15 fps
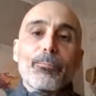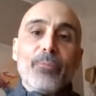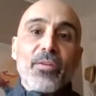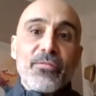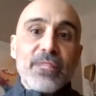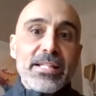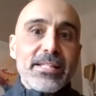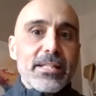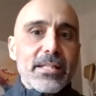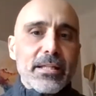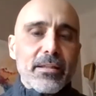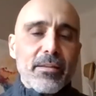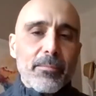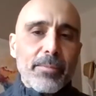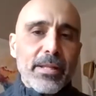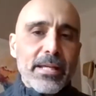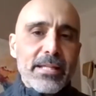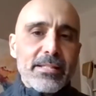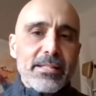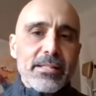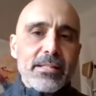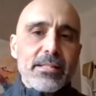visiting the
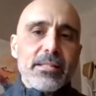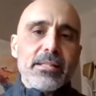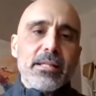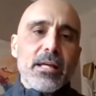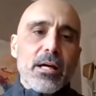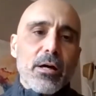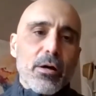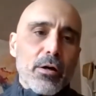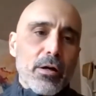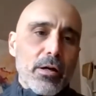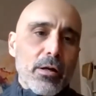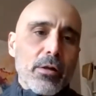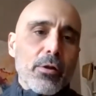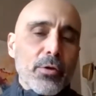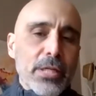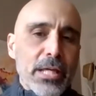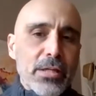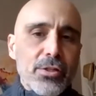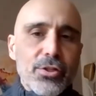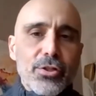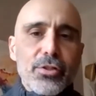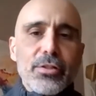places or
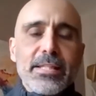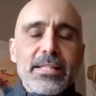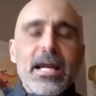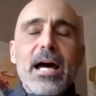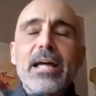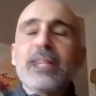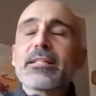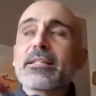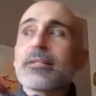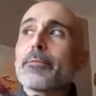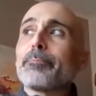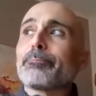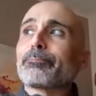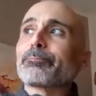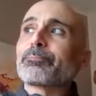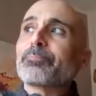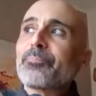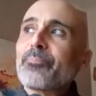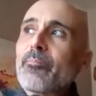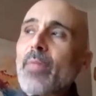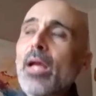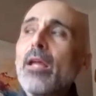location sites.
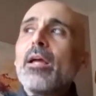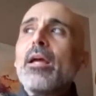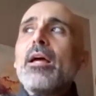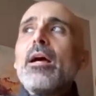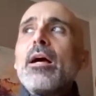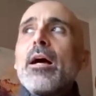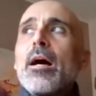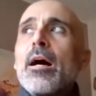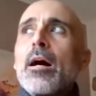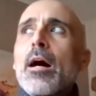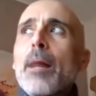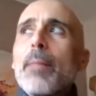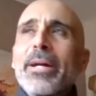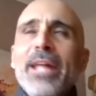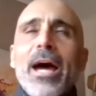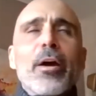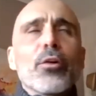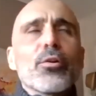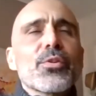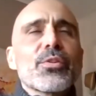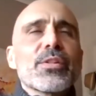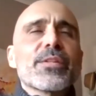But I
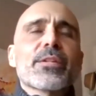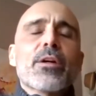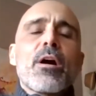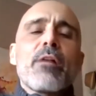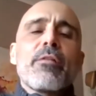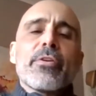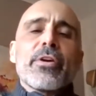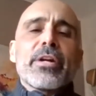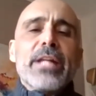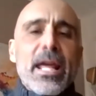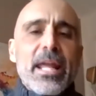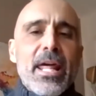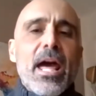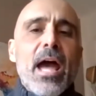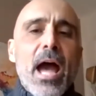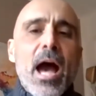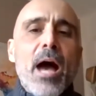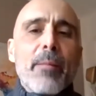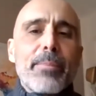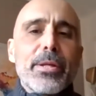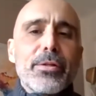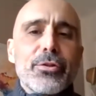also discovered, and that
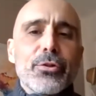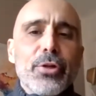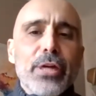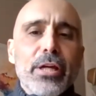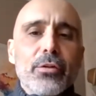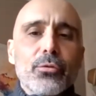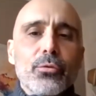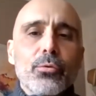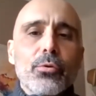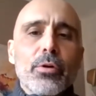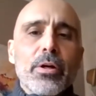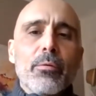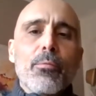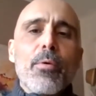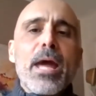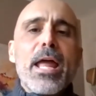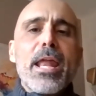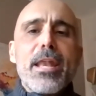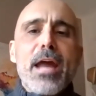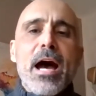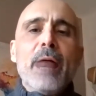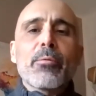happened during a tour,
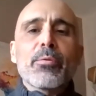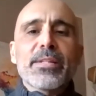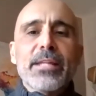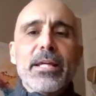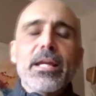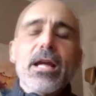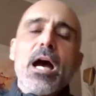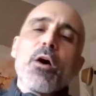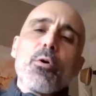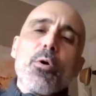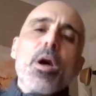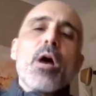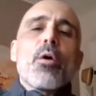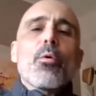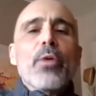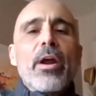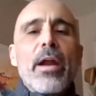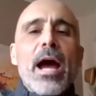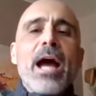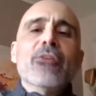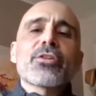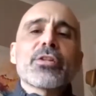when I was saying, oh, we
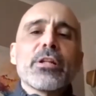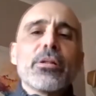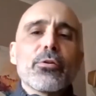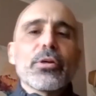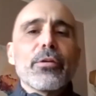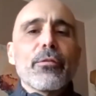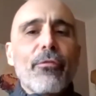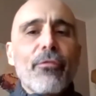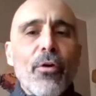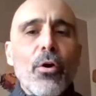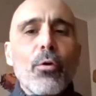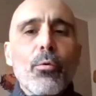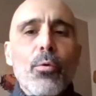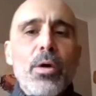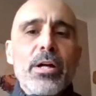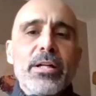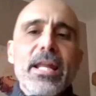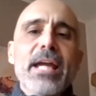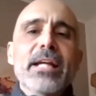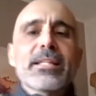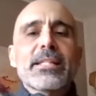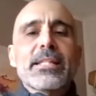are actually looking forward
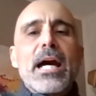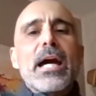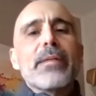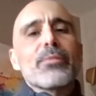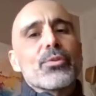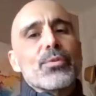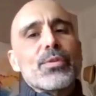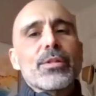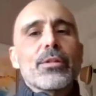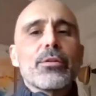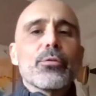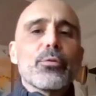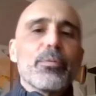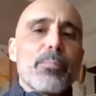next time to see you in